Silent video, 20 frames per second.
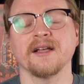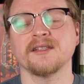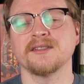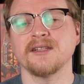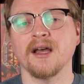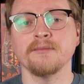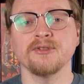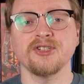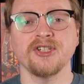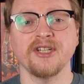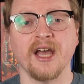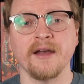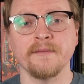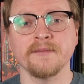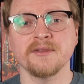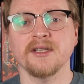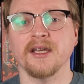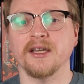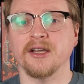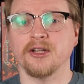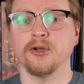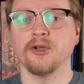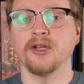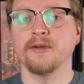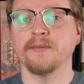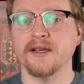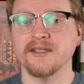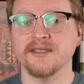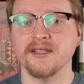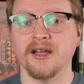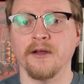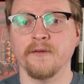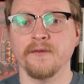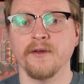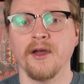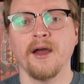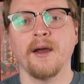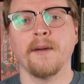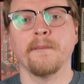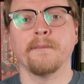Now, some GMs, including myself,
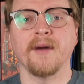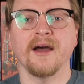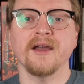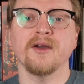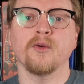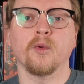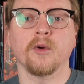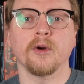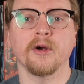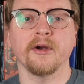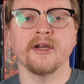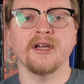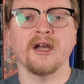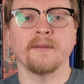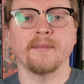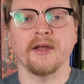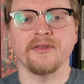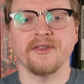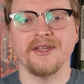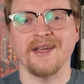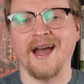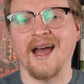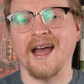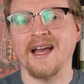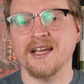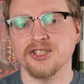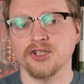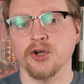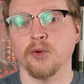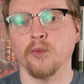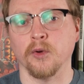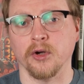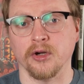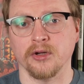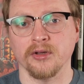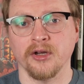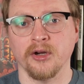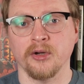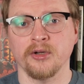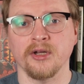might worry about the extra
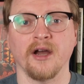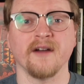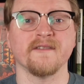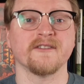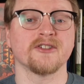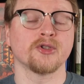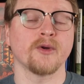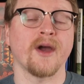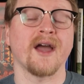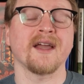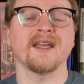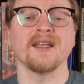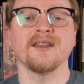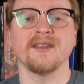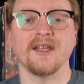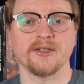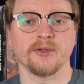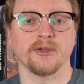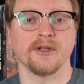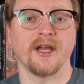workload of tracking these